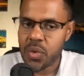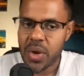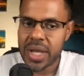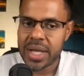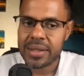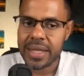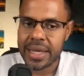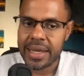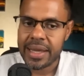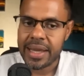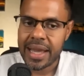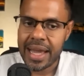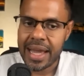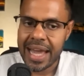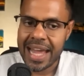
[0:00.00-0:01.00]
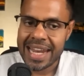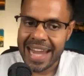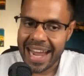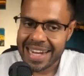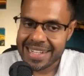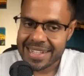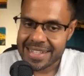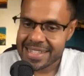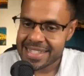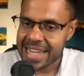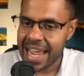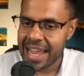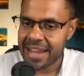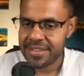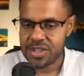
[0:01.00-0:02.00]
quickly and
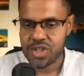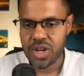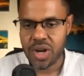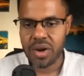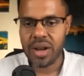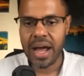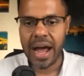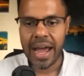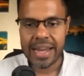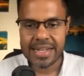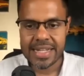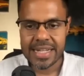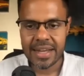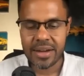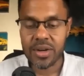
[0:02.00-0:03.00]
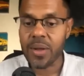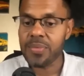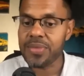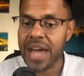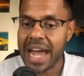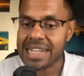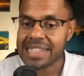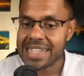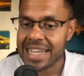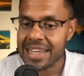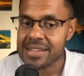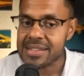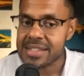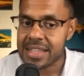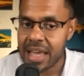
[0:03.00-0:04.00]
understand the general idea. Now, that
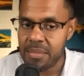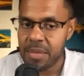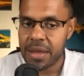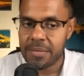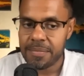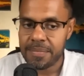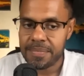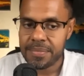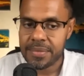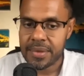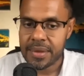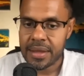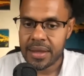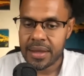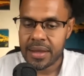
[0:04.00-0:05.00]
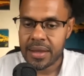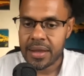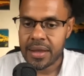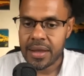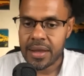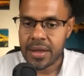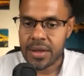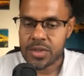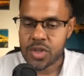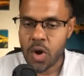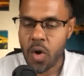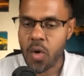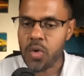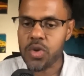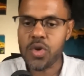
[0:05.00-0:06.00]
is skimming.
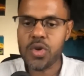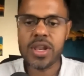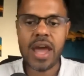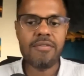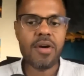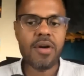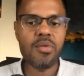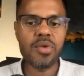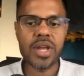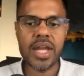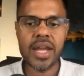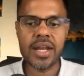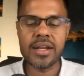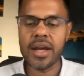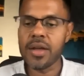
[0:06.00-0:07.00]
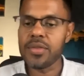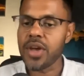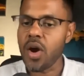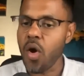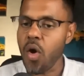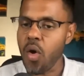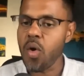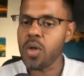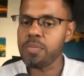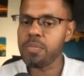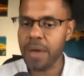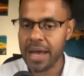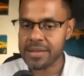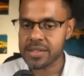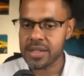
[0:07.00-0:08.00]
So you never read the whole
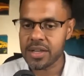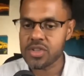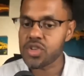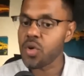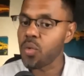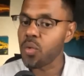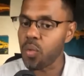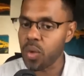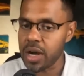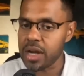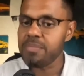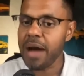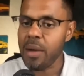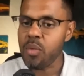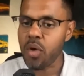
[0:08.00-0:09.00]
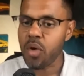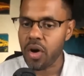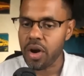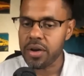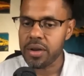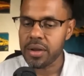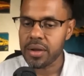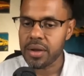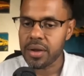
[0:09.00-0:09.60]
passage word by word.